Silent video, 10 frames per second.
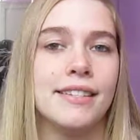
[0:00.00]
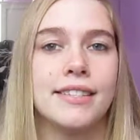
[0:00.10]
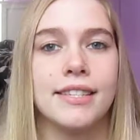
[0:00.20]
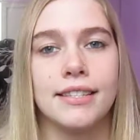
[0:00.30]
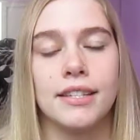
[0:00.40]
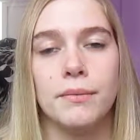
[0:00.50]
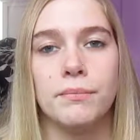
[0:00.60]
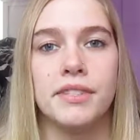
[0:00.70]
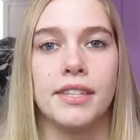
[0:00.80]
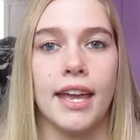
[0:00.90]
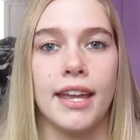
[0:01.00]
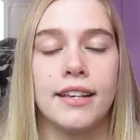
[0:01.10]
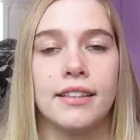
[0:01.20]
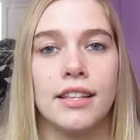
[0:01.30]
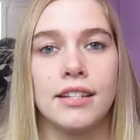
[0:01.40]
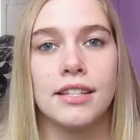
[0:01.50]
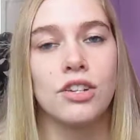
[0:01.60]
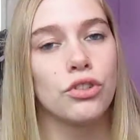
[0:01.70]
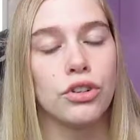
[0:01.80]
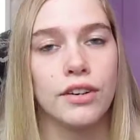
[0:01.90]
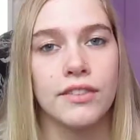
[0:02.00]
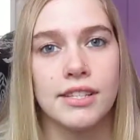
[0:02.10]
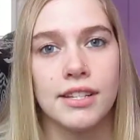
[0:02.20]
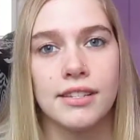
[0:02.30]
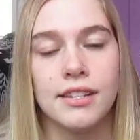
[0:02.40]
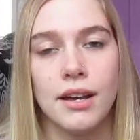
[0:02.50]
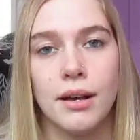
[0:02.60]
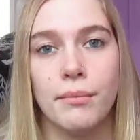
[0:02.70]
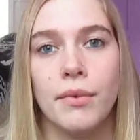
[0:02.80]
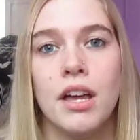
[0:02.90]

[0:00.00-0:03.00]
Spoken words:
systems like the central nervous system,